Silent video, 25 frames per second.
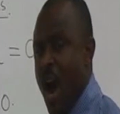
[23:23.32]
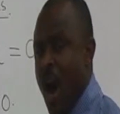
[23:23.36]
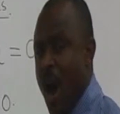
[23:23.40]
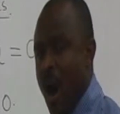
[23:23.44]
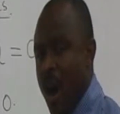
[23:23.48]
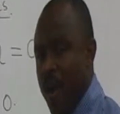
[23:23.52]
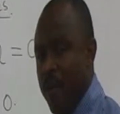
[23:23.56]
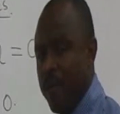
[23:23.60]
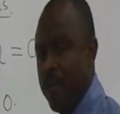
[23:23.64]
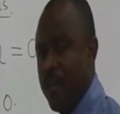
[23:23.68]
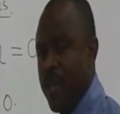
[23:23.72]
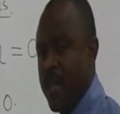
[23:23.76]

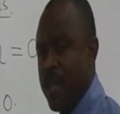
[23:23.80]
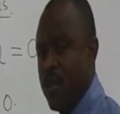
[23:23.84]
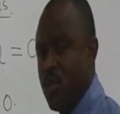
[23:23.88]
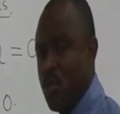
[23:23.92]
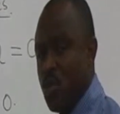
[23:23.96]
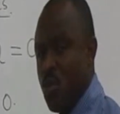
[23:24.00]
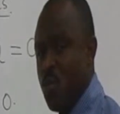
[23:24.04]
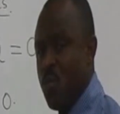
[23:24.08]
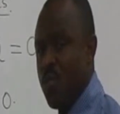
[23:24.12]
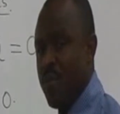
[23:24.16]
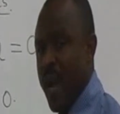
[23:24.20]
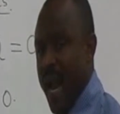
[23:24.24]
of the
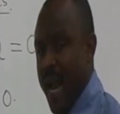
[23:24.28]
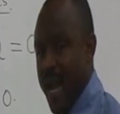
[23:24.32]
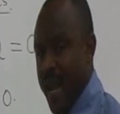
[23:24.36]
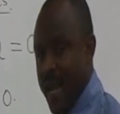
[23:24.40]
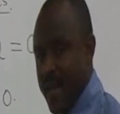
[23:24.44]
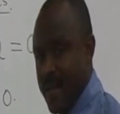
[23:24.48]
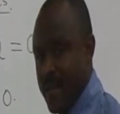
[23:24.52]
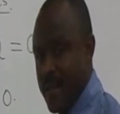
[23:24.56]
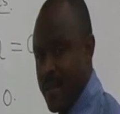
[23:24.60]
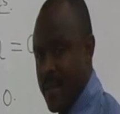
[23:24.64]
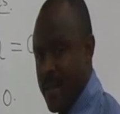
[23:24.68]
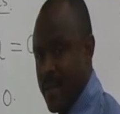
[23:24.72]
2
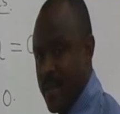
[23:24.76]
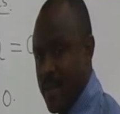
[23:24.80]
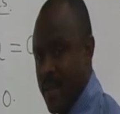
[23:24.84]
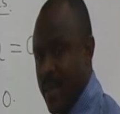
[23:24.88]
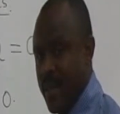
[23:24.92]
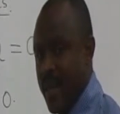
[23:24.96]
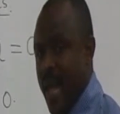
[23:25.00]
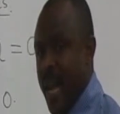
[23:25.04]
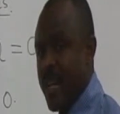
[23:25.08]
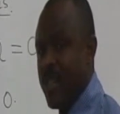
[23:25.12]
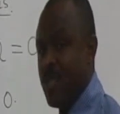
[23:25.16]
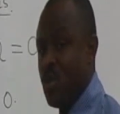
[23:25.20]
brackets
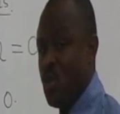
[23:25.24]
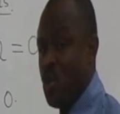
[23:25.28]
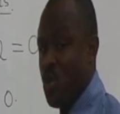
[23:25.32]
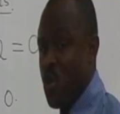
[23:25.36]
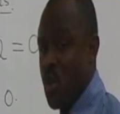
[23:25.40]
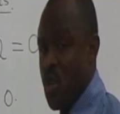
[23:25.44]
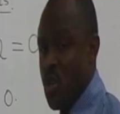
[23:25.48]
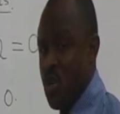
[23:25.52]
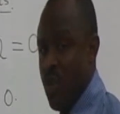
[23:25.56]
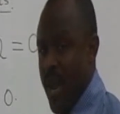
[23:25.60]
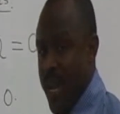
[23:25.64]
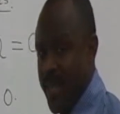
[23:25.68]
that you
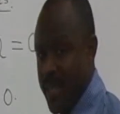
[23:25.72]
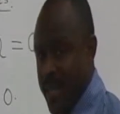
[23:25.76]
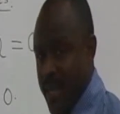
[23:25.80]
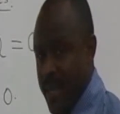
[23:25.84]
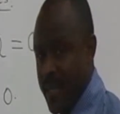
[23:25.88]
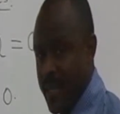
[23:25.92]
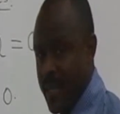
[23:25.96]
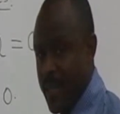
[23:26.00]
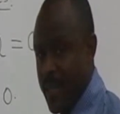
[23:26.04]
created.